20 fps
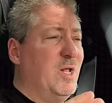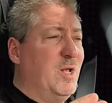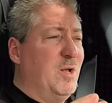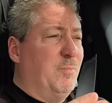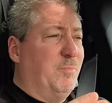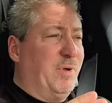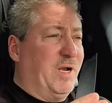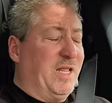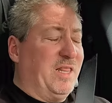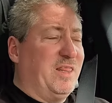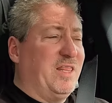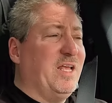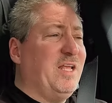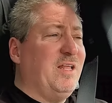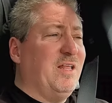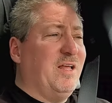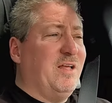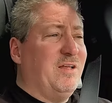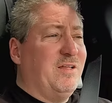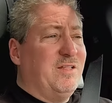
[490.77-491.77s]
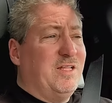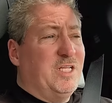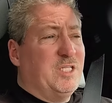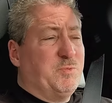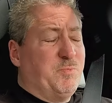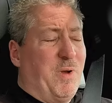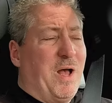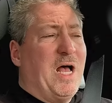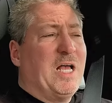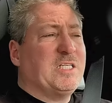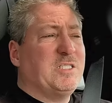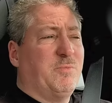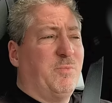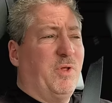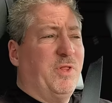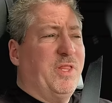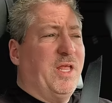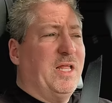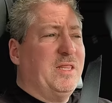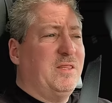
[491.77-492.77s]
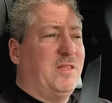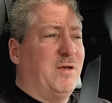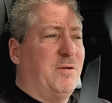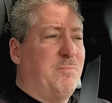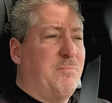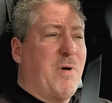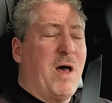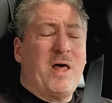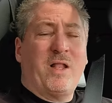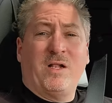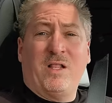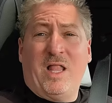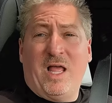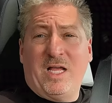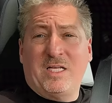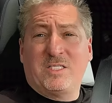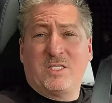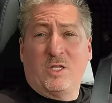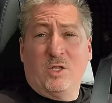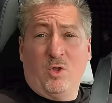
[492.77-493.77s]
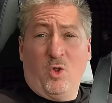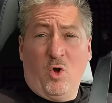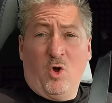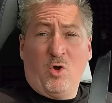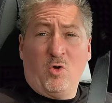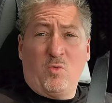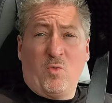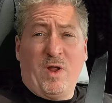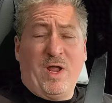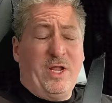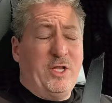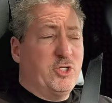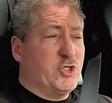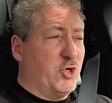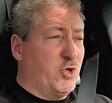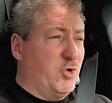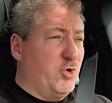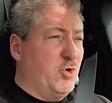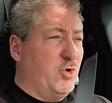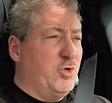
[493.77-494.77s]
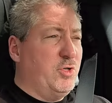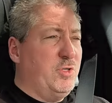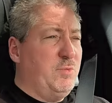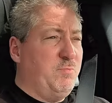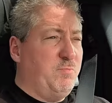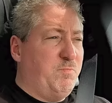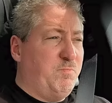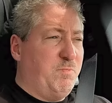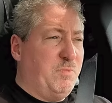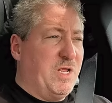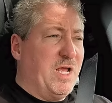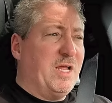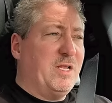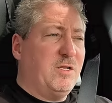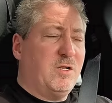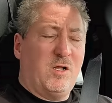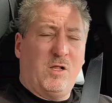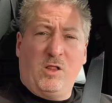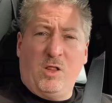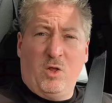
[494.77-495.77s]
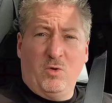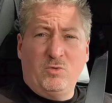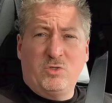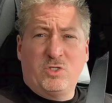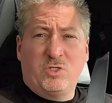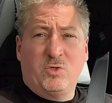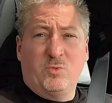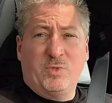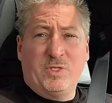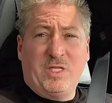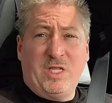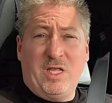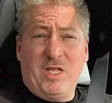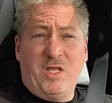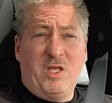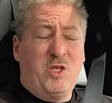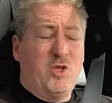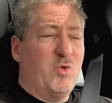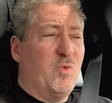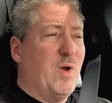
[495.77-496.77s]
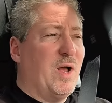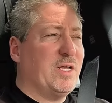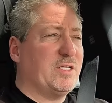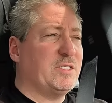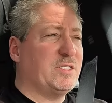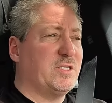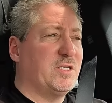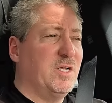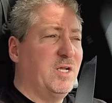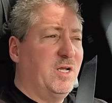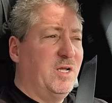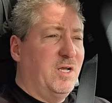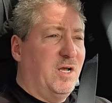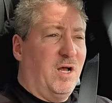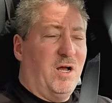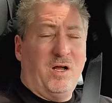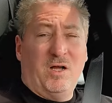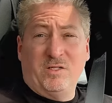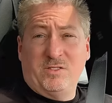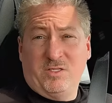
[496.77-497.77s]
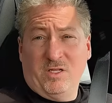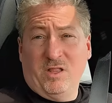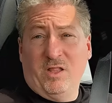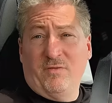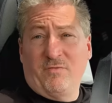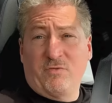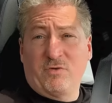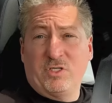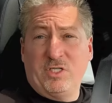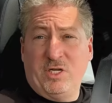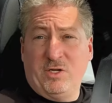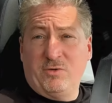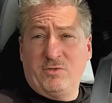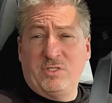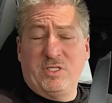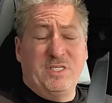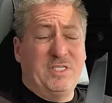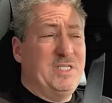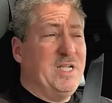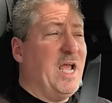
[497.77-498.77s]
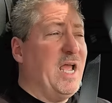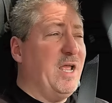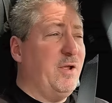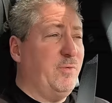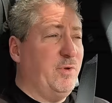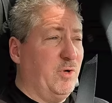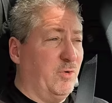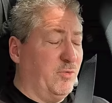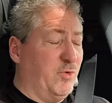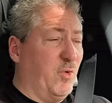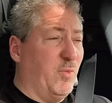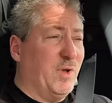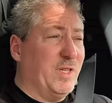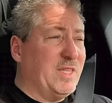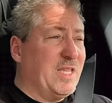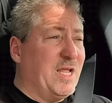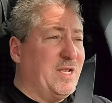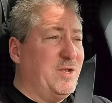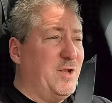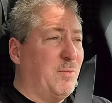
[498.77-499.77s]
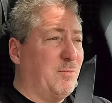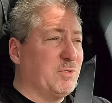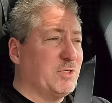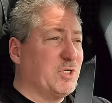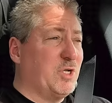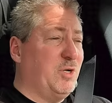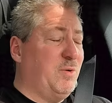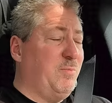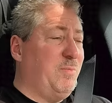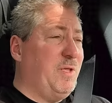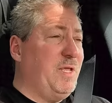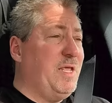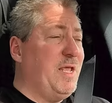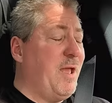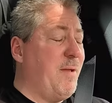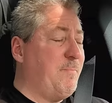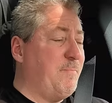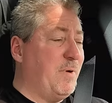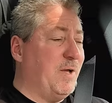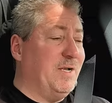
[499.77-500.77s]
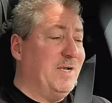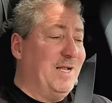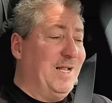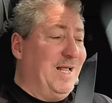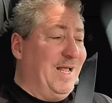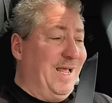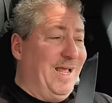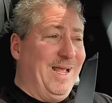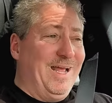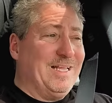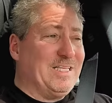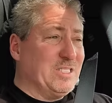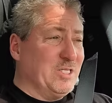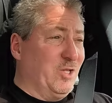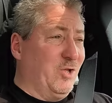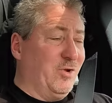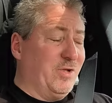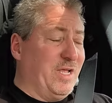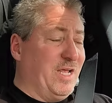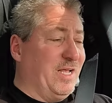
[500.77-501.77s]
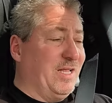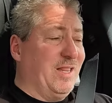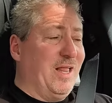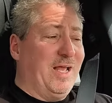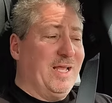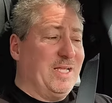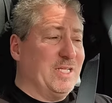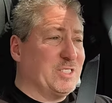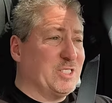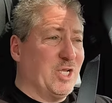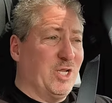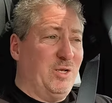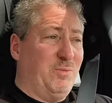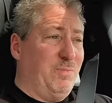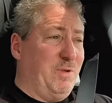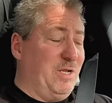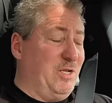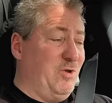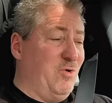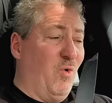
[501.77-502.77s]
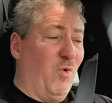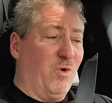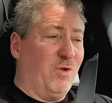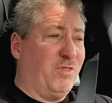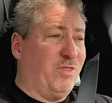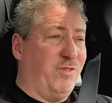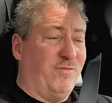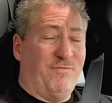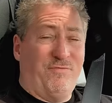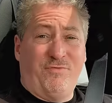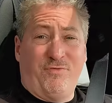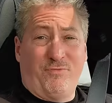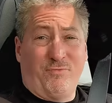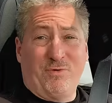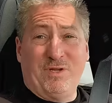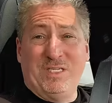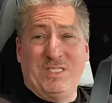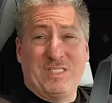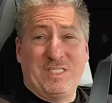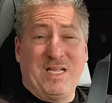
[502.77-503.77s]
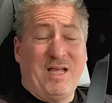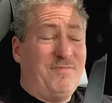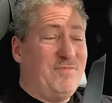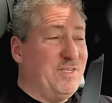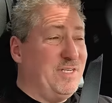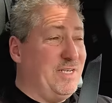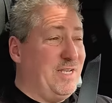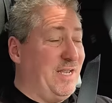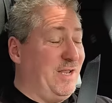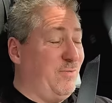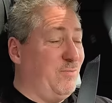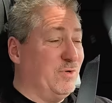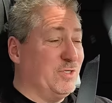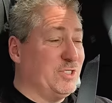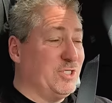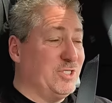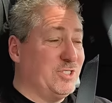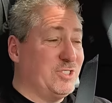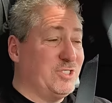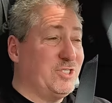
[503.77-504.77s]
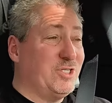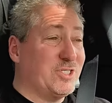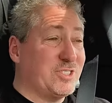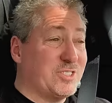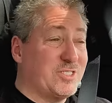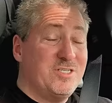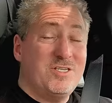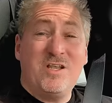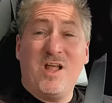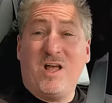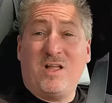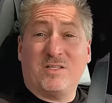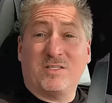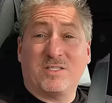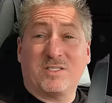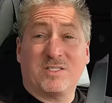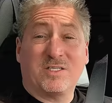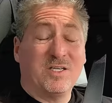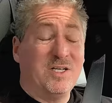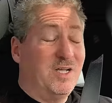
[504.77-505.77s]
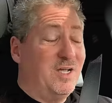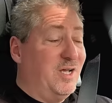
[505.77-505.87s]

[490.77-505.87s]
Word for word: But I think uh, it's possible that the Model S long range could get close to what the EQS uh, delivers here today. We don't know what that number is going to be yet, but it's looking like it's going to be north of 370, which is just nuts.